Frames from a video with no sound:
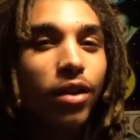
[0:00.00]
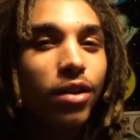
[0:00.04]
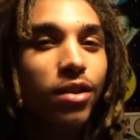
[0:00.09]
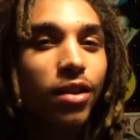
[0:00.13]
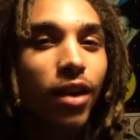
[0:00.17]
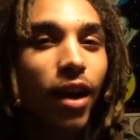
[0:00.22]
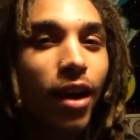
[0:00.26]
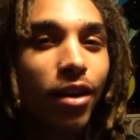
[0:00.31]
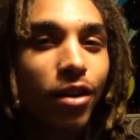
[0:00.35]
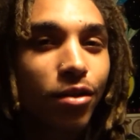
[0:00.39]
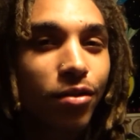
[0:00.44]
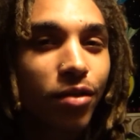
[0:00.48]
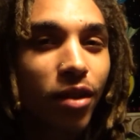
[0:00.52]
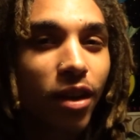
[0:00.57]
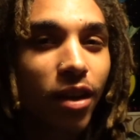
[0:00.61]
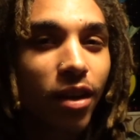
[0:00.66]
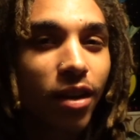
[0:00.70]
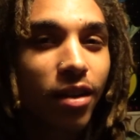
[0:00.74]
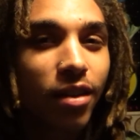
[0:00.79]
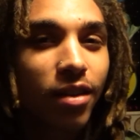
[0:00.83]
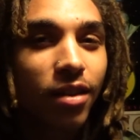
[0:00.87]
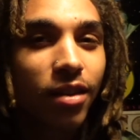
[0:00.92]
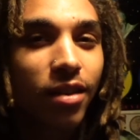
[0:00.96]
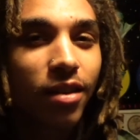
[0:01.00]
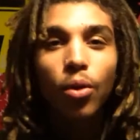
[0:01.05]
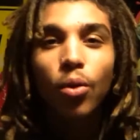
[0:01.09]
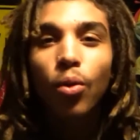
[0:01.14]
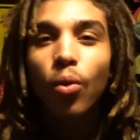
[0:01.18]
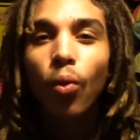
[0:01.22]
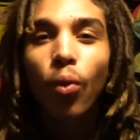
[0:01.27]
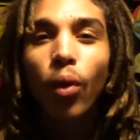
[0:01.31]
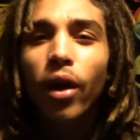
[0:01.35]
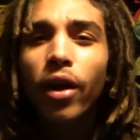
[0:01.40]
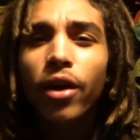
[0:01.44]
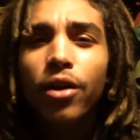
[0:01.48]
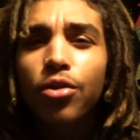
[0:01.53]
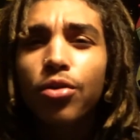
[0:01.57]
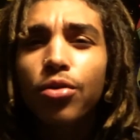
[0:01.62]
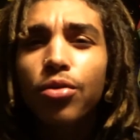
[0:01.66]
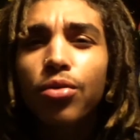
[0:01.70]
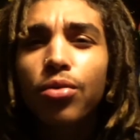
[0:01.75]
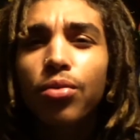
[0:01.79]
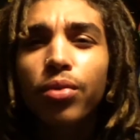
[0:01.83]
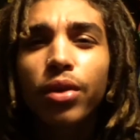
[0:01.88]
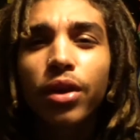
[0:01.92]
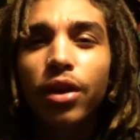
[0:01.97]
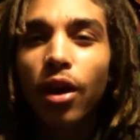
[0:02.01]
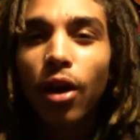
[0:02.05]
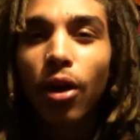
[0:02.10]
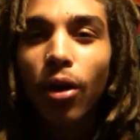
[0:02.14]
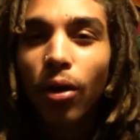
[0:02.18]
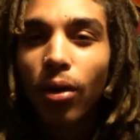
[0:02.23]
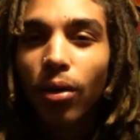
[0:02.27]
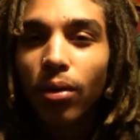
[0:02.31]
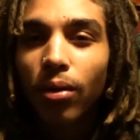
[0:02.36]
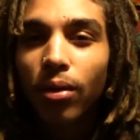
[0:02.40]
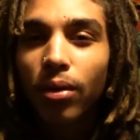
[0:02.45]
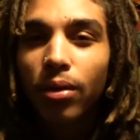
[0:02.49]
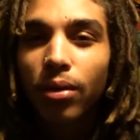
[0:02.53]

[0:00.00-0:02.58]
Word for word: satisfied? Where do we go?